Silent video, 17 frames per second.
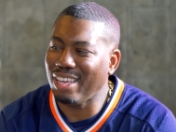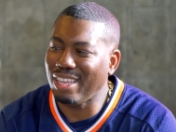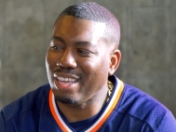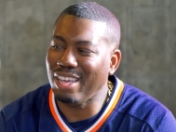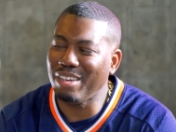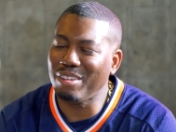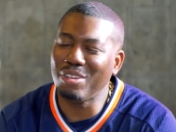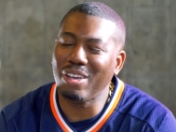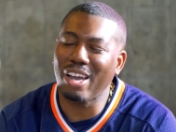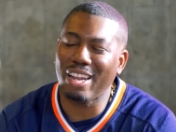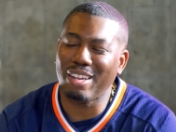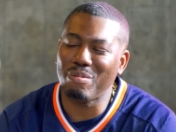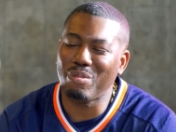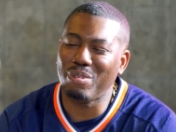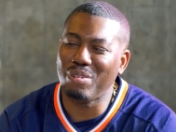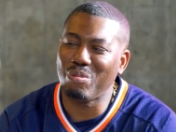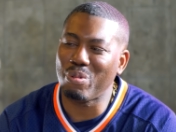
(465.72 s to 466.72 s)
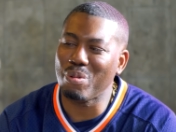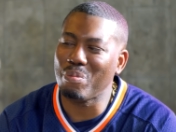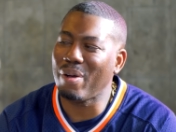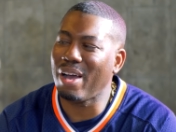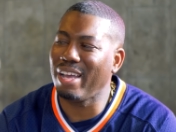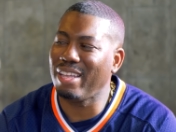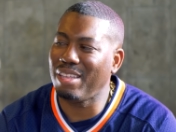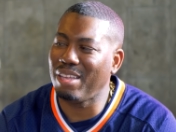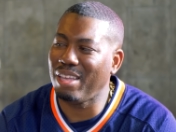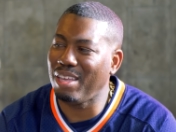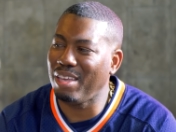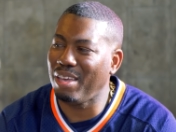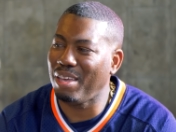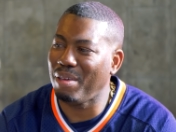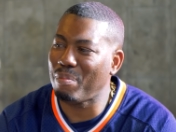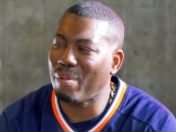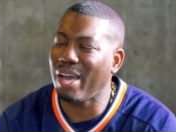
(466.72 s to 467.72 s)
And you got
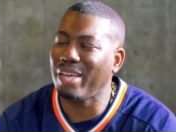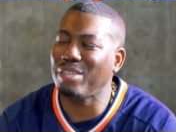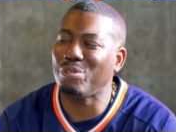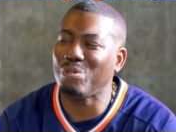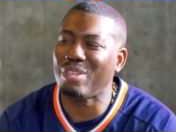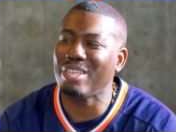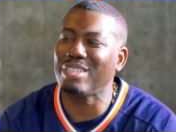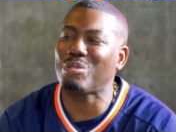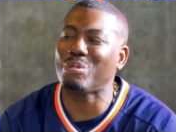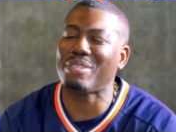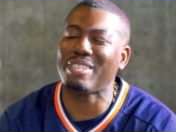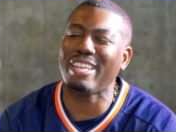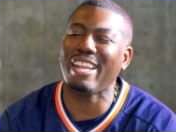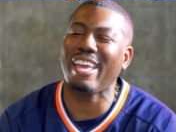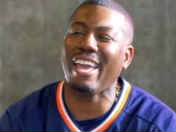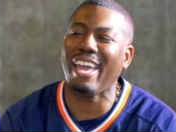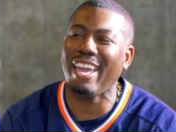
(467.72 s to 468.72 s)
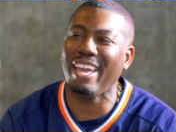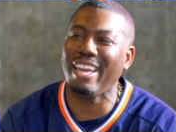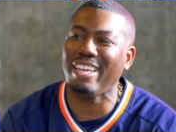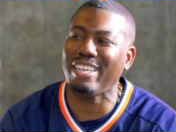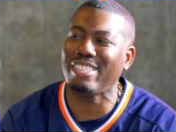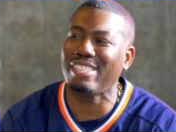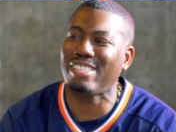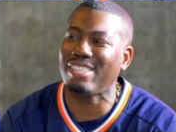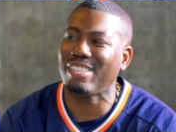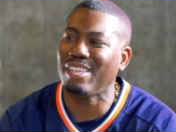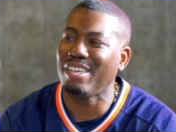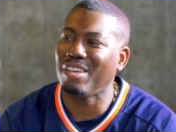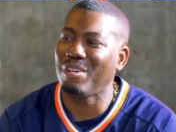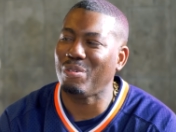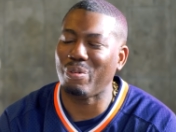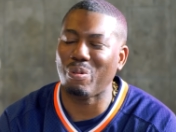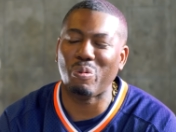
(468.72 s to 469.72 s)
to mind you, this was in an age
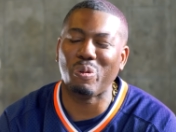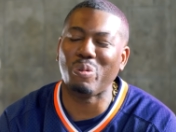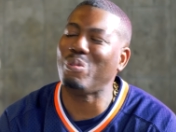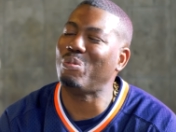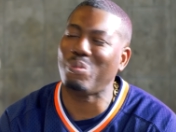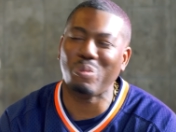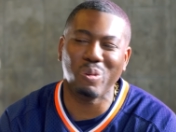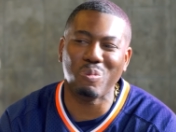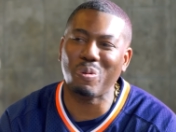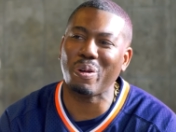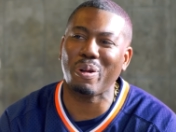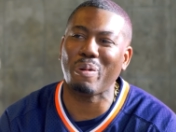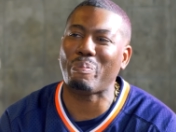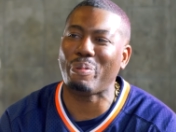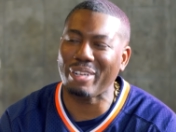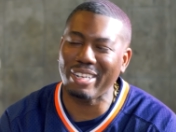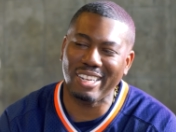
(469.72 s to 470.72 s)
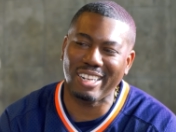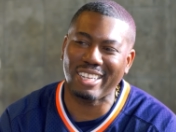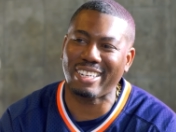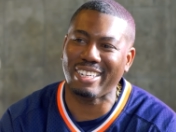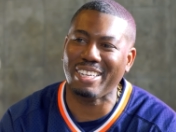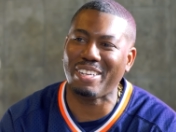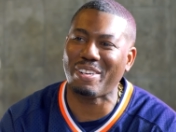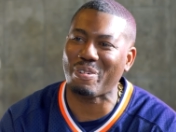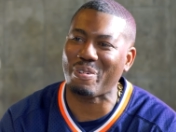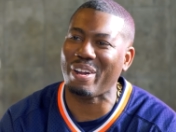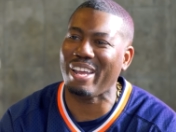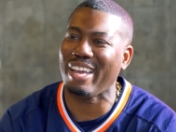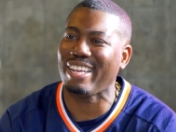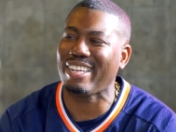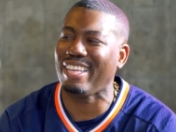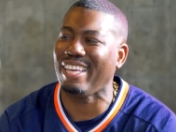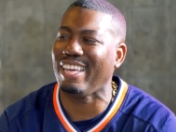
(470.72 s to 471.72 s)
where we weren't politically
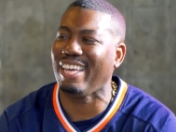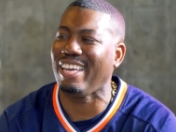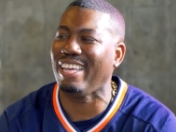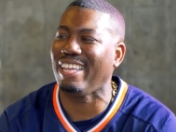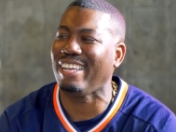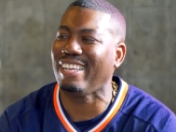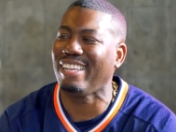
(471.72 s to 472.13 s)
correct, and